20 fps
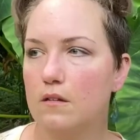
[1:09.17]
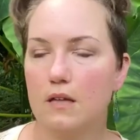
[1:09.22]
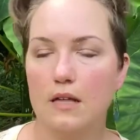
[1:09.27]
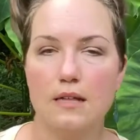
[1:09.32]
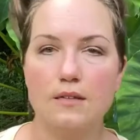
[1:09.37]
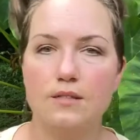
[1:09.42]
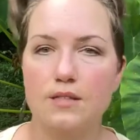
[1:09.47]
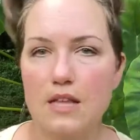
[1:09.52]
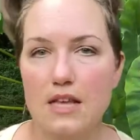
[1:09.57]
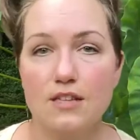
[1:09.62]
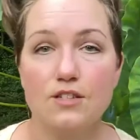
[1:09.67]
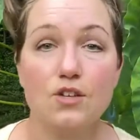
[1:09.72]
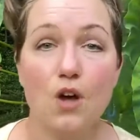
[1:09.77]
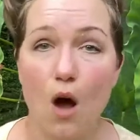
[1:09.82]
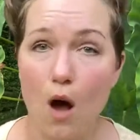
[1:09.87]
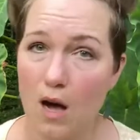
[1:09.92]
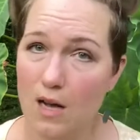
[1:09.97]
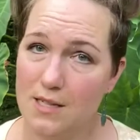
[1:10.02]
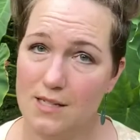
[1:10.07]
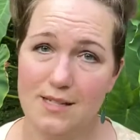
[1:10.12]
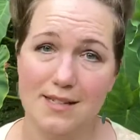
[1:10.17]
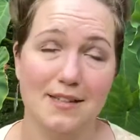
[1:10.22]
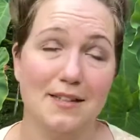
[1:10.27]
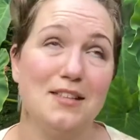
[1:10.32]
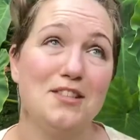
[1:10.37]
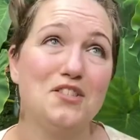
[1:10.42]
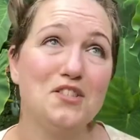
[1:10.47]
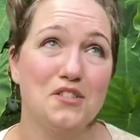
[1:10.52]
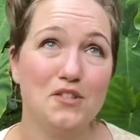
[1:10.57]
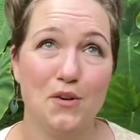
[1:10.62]
it, it's awesome.
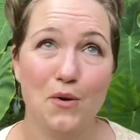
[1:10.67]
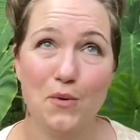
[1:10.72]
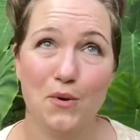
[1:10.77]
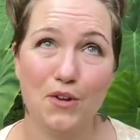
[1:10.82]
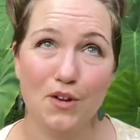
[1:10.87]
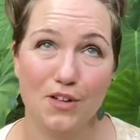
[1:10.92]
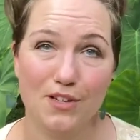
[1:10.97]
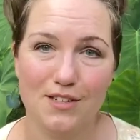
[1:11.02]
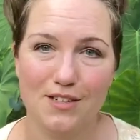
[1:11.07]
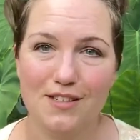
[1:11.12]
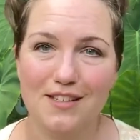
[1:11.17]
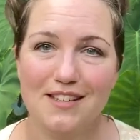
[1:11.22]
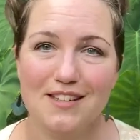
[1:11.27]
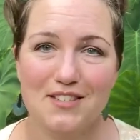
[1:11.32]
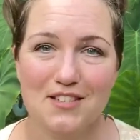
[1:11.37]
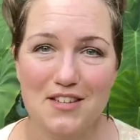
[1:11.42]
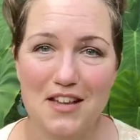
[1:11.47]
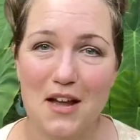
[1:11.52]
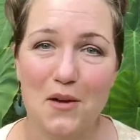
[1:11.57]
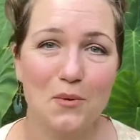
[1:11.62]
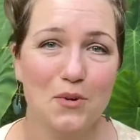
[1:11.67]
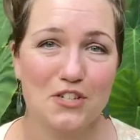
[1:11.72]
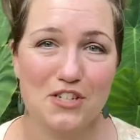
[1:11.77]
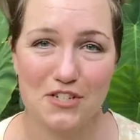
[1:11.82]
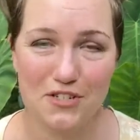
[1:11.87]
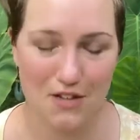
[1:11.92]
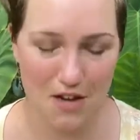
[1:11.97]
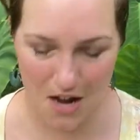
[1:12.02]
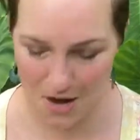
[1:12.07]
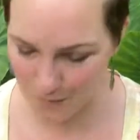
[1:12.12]
It's so good. It's I
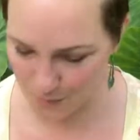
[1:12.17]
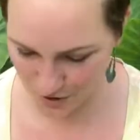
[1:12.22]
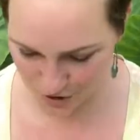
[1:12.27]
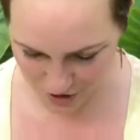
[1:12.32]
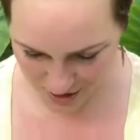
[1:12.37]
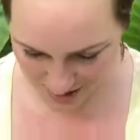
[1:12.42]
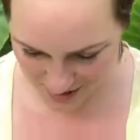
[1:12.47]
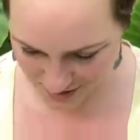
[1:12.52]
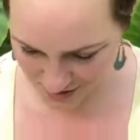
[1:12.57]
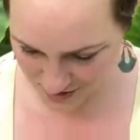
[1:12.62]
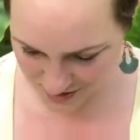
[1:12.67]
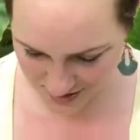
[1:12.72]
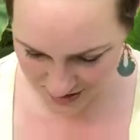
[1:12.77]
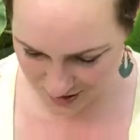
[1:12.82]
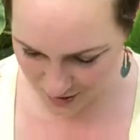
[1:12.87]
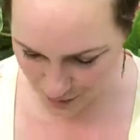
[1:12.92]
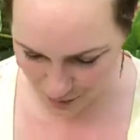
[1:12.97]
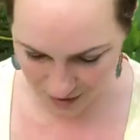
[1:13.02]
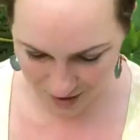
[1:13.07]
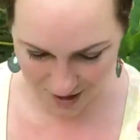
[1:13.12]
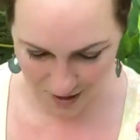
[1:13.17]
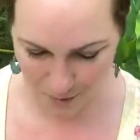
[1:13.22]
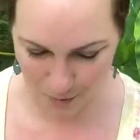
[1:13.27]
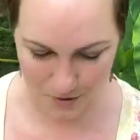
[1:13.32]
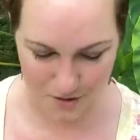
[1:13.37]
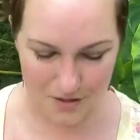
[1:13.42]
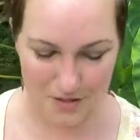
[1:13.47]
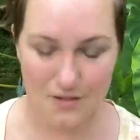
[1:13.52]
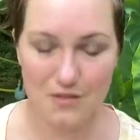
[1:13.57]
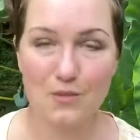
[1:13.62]
wish I wish I could see it when I
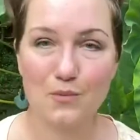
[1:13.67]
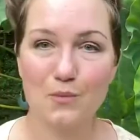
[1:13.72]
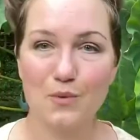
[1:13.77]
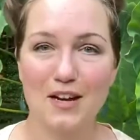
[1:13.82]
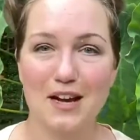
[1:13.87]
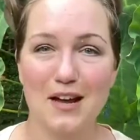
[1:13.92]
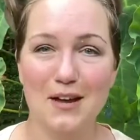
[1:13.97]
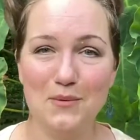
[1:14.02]
was when I